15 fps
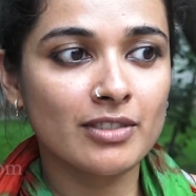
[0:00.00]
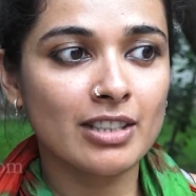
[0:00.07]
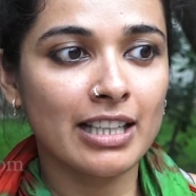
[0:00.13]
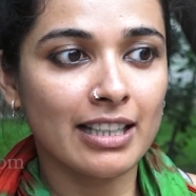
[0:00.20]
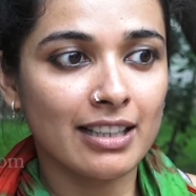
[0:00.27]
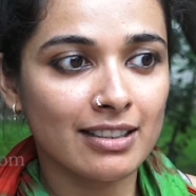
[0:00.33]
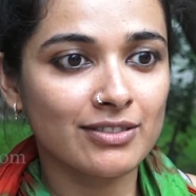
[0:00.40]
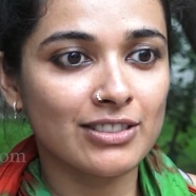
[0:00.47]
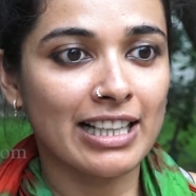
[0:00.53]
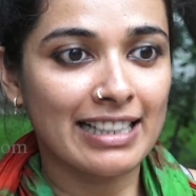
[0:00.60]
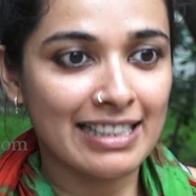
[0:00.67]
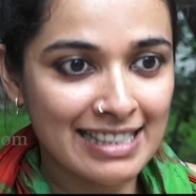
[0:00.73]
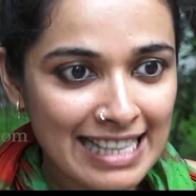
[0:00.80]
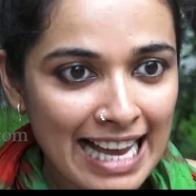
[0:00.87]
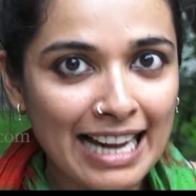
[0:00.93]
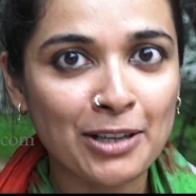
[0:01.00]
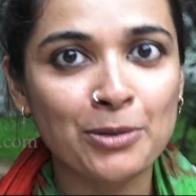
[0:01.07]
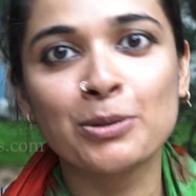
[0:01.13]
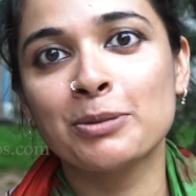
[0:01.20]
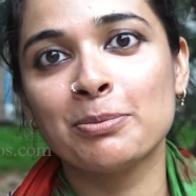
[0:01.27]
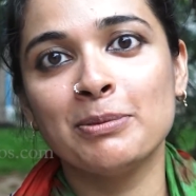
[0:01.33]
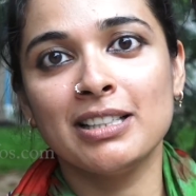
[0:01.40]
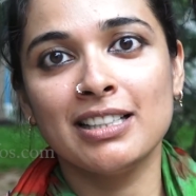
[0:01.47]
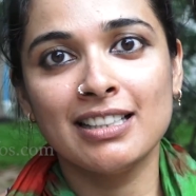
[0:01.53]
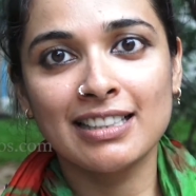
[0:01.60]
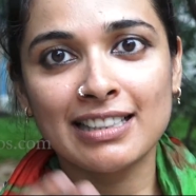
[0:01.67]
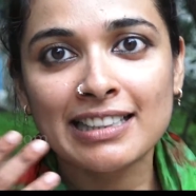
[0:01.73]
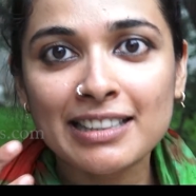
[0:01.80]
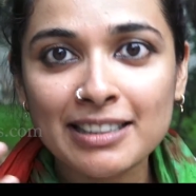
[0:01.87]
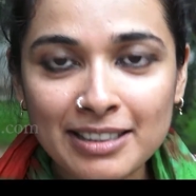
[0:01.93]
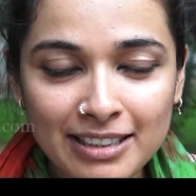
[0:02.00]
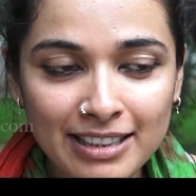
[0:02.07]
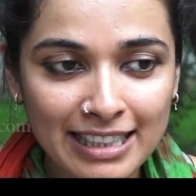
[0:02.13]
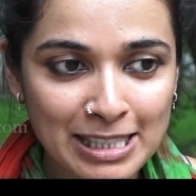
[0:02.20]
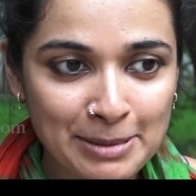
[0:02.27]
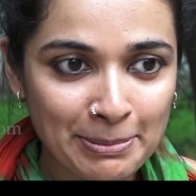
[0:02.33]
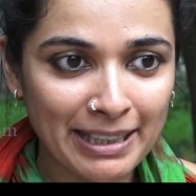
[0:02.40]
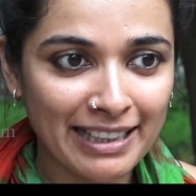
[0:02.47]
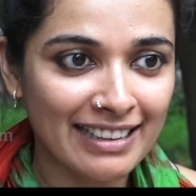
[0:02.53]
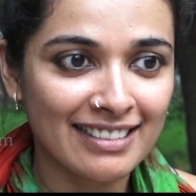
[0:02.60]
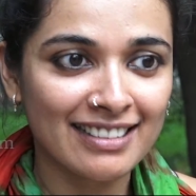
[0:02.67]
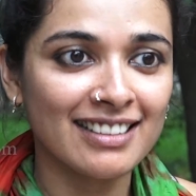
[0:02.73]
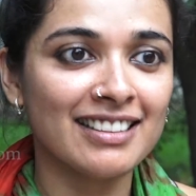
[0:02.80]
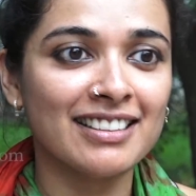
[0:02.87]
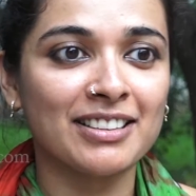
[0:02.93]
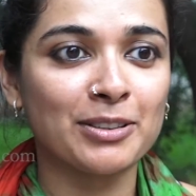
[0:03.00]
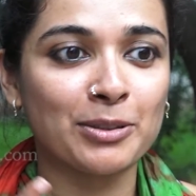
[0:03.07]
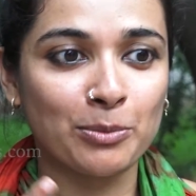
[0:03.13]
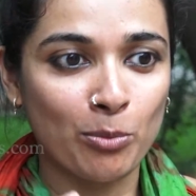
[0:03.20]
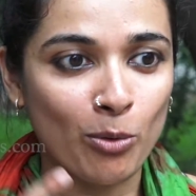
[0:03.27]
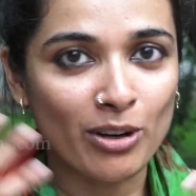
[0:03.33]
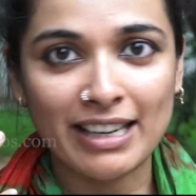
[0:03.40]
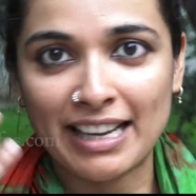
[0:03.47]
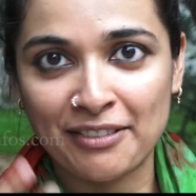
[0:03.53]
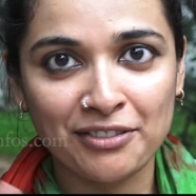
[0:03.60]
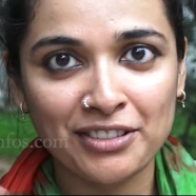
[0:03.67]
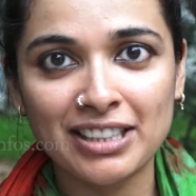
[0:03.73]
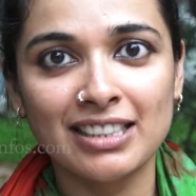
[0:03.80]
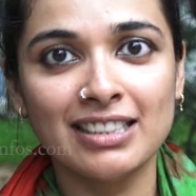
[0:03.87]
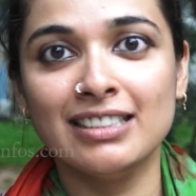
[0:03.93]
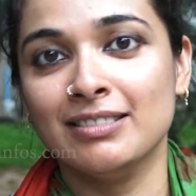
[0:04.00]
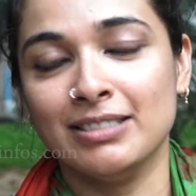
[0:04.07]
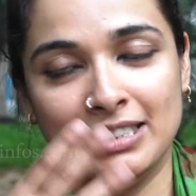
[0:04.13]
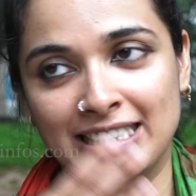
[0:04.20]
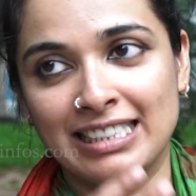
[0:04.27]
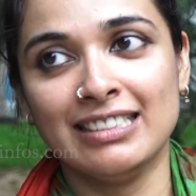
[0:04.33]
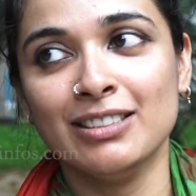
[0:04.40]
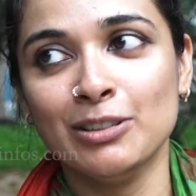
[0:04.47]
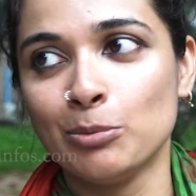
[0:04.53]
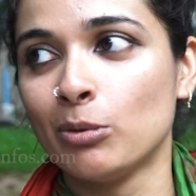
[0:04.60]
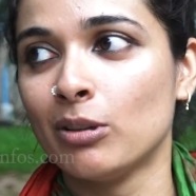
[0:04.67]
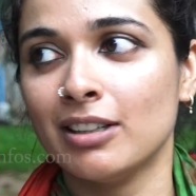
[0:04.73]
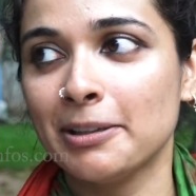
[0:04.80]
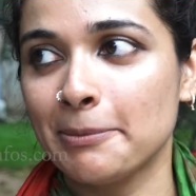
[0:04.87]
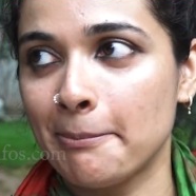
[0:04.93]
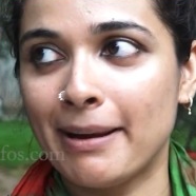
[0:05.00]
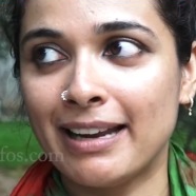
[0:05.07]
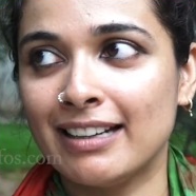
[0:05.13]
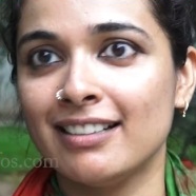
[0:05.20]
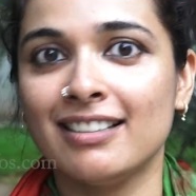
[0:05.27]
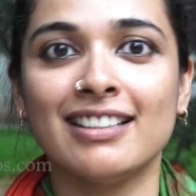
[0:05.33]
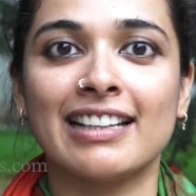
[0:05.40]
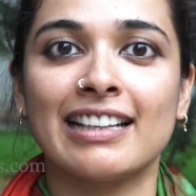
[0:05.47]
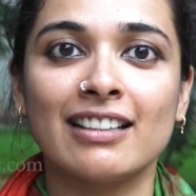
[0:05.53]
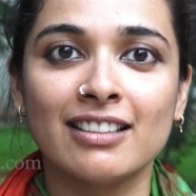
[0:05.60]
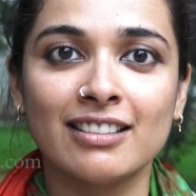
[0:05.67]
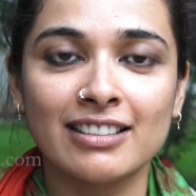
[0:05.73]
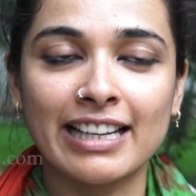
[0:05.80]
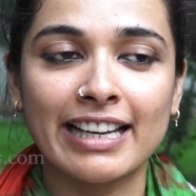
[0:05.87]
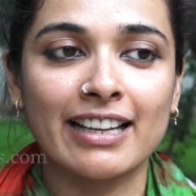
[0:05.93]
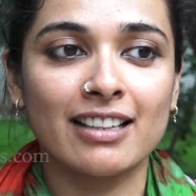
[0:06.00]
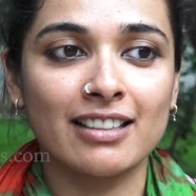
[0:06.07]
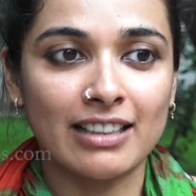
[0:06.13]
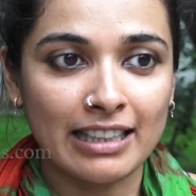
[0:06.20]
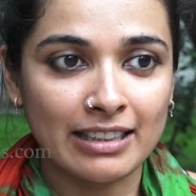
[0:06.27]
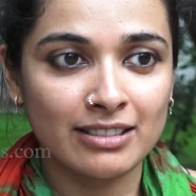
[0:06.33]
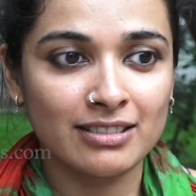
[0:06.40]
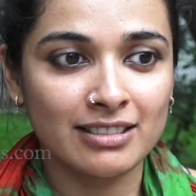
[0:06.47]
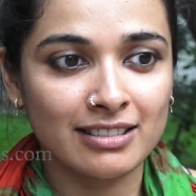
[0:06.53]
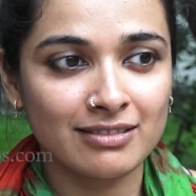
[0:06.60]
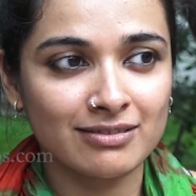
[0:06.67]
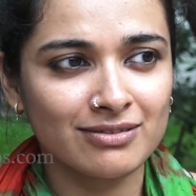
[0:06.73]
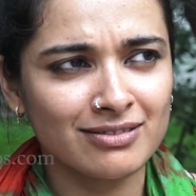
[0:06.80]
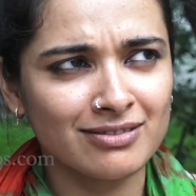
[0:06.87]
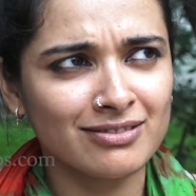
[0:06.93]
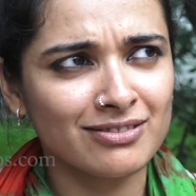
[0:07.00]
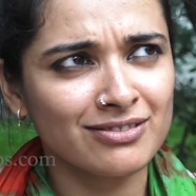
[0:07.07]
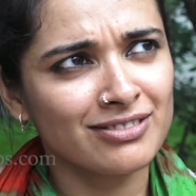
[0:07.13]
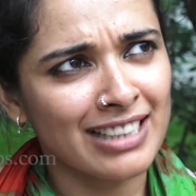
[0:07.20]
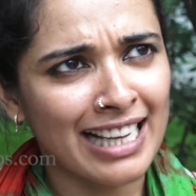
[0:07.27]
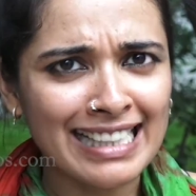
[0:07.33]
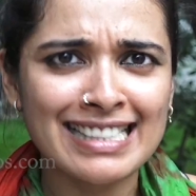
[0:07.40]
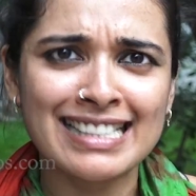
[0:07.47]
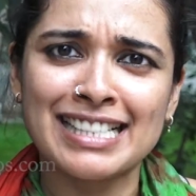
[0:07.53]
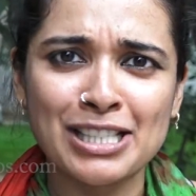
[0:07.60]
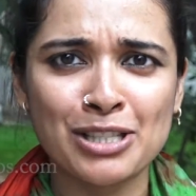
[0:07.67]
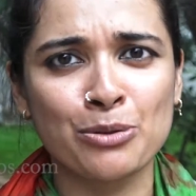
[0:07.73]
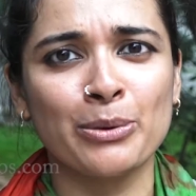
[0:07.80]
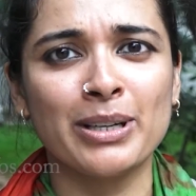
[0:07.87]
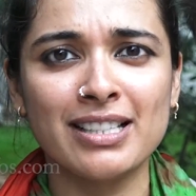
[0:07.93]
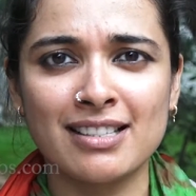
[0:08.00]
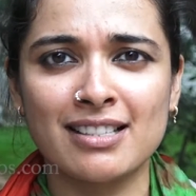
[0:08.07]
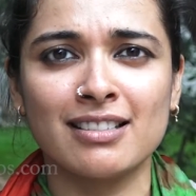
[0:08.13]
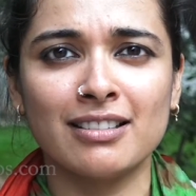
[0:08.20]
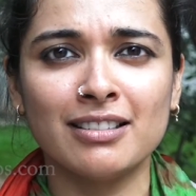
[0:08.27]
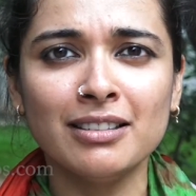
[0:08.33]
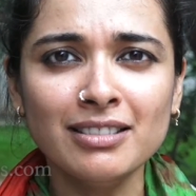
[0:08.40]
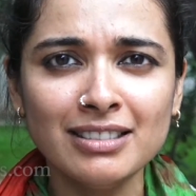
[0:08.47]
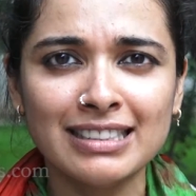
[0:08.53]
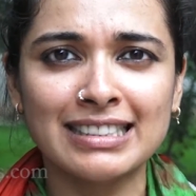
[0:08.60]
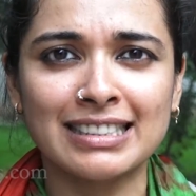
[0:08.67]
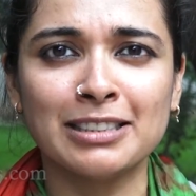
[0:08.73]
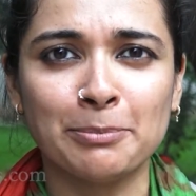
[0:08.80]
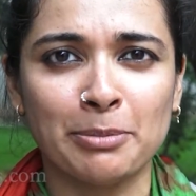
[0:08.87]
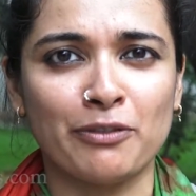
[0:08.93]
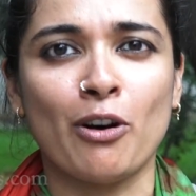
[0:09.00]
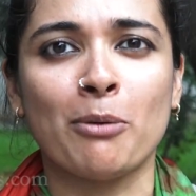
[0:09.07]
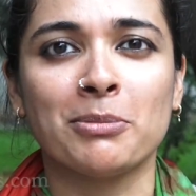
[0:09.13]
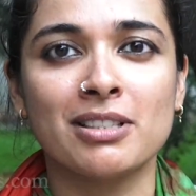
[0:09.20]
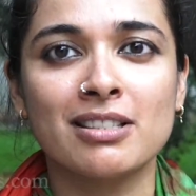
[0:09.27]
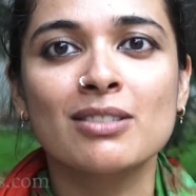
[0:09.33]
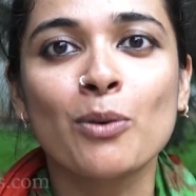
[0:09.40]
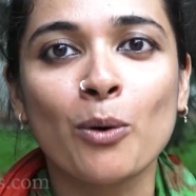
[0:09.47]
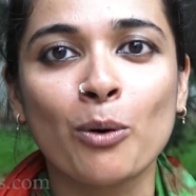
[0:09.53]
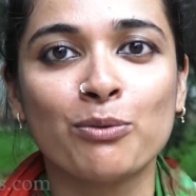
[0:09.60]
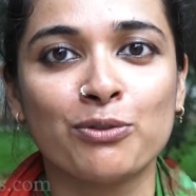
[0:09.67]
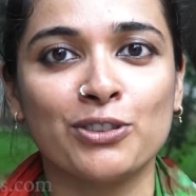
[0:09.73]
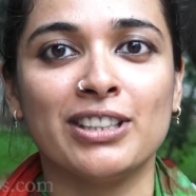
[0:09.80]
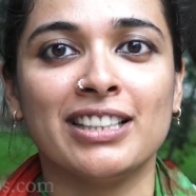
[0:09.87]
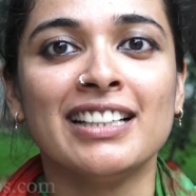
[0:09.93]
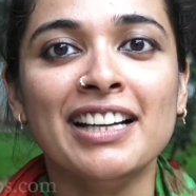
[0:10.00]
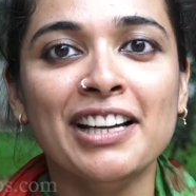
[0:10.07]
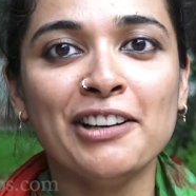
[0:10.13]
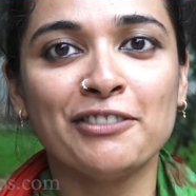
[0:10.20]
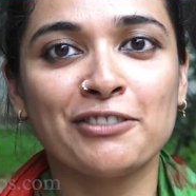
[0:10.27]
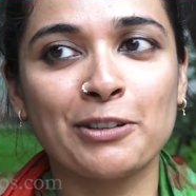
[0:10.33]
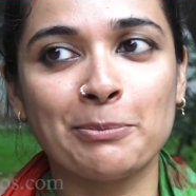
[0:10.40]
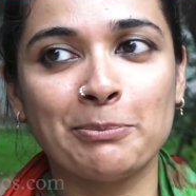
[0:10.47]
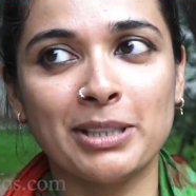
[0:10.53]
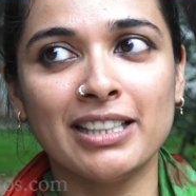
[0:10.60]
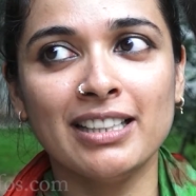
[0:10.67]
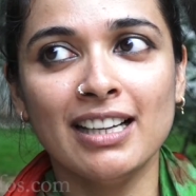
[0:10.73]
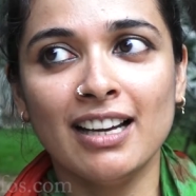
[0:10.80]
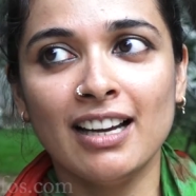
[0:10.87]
They like sat with me and explained what every single word meant, and like, and nicely squeezed a decent performance, hopefully, from me.